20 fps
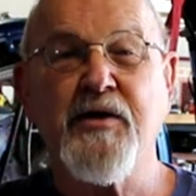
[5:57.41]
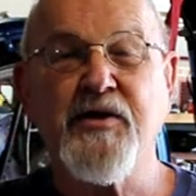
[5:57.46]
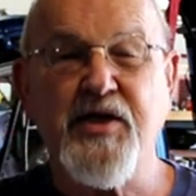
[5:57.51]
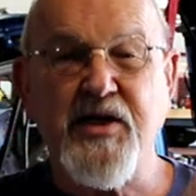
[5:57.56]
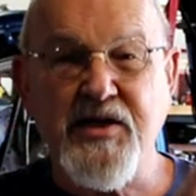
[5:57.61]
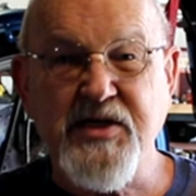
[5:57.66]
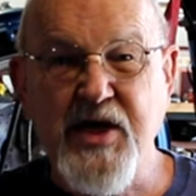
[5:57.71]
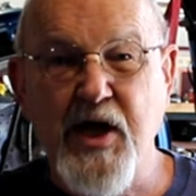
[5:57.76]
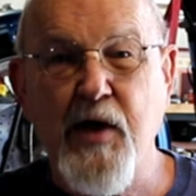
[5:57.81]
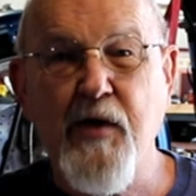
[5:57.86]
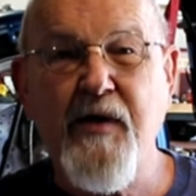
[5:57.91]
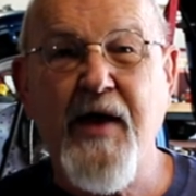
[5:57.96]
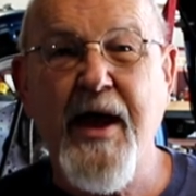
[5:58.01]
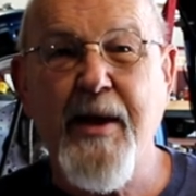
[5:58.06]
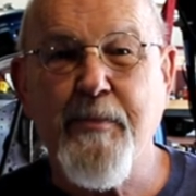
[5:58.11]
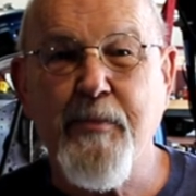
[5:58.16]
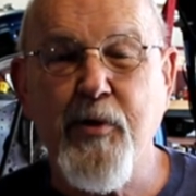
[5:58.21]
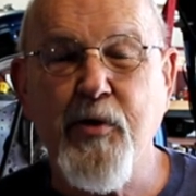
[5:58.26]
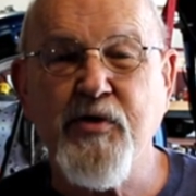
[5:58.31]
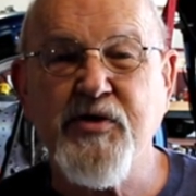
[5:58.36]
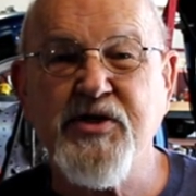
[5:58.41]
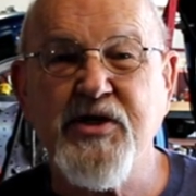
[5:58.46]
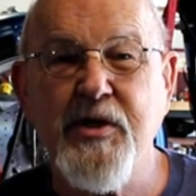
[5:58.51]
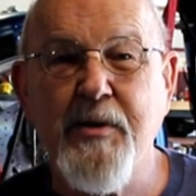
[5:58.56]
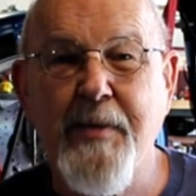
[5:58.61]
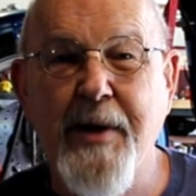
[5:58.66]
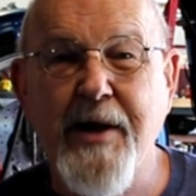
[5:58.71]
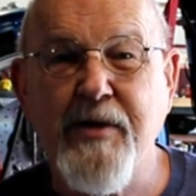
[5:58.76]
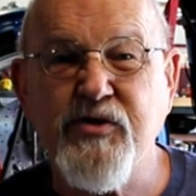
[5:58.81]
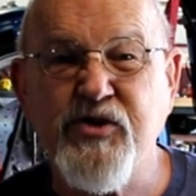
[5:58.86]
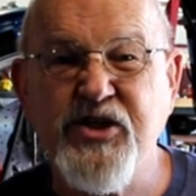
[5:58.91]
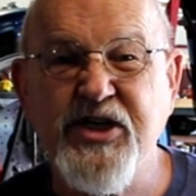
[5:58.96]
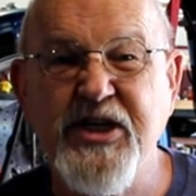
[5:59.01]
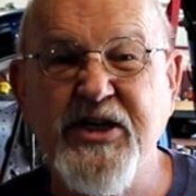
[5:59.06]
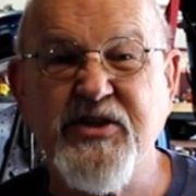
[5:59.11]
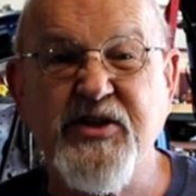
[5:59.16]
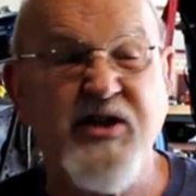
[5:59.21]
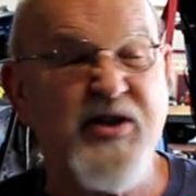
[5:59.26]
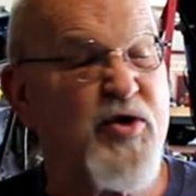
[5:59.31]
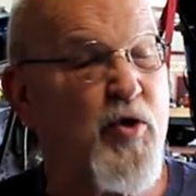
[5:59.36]
to tell that person about
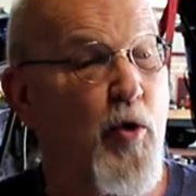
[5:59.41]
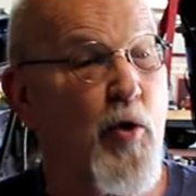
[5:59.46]
Jesus